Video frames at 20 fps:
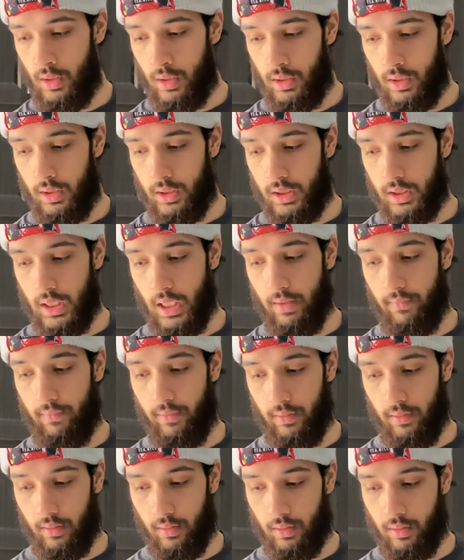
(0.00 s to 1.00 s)
7.
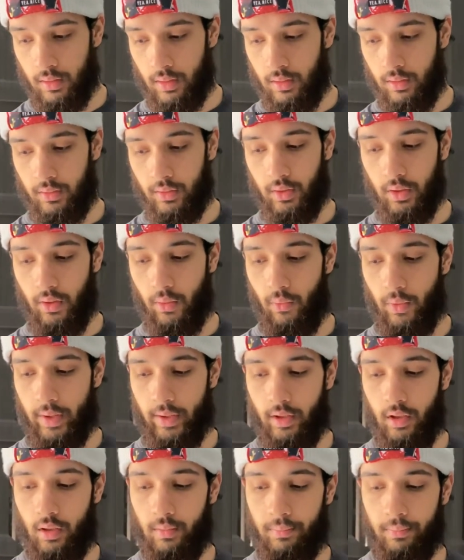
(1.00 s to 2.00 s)
So I went
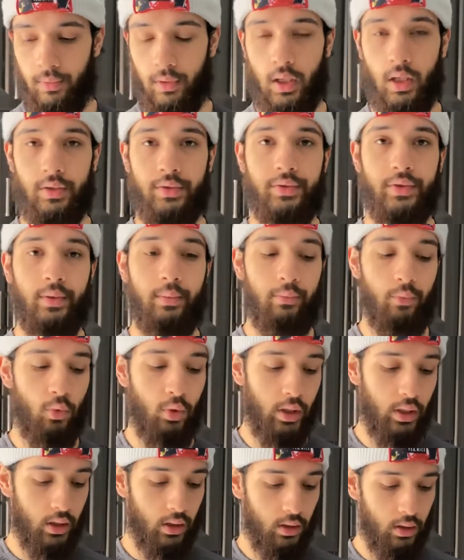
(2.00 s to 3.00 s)
out, got some
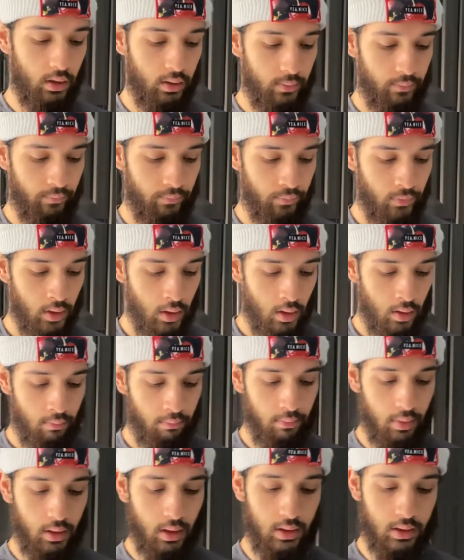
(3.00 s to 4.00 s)
work done.
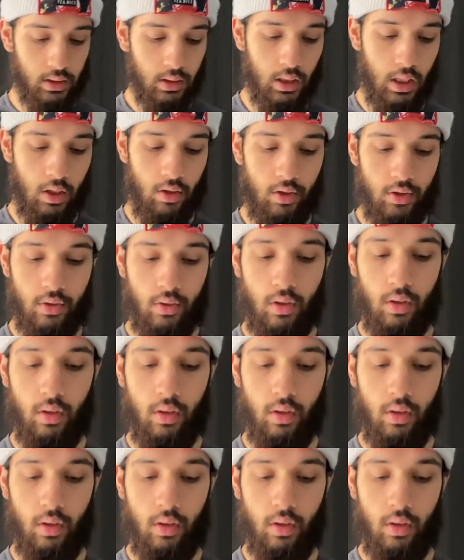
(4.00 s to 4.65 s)
But this is how it should